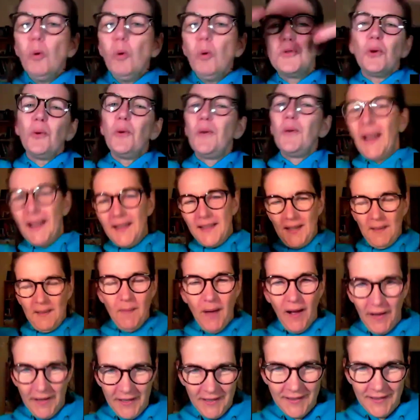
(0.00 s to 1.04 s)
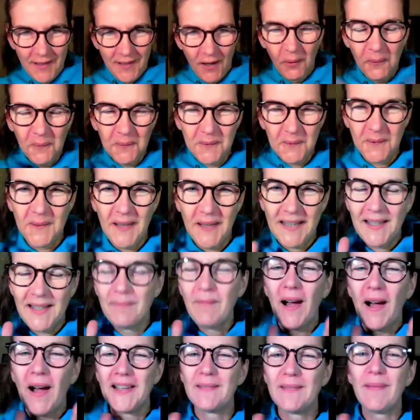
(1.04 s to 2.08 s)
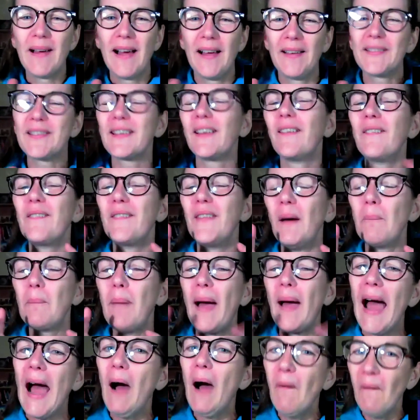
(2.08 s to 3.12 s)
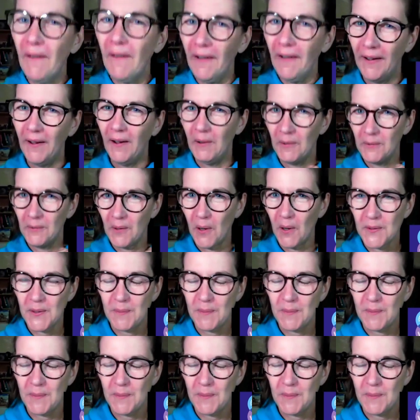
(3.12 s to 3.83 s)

hold all that in mind. Hold all that in mind about the power of